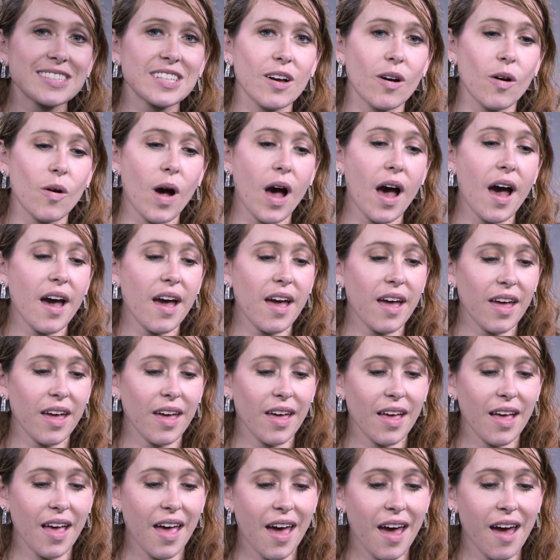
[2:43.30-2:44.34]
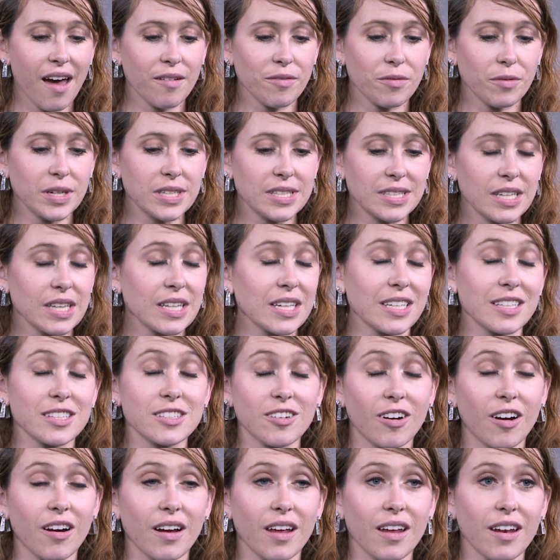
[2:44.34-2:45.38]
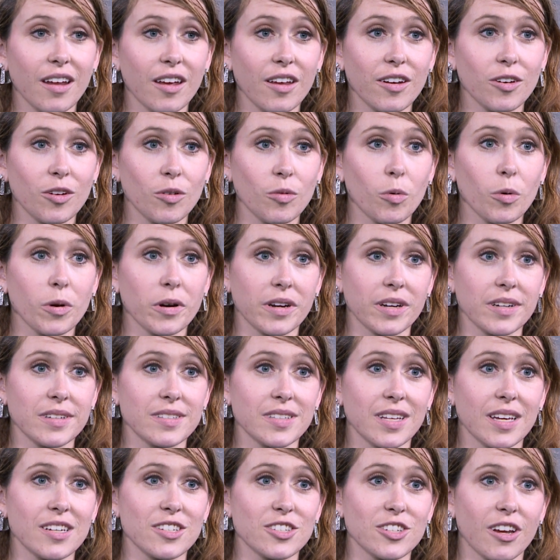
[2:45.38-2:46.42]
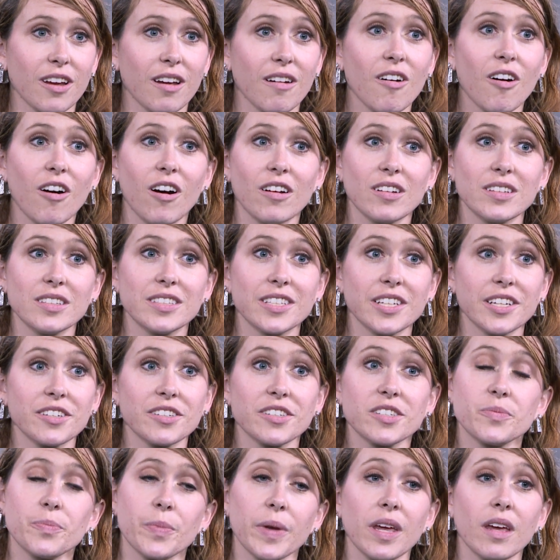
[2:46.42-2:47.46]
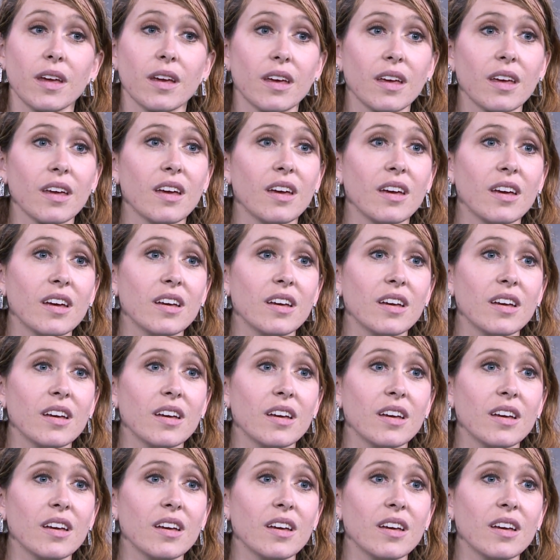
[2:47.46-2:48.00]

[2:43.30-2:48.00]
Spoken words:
So I have recently started a new organization called Tear Speak.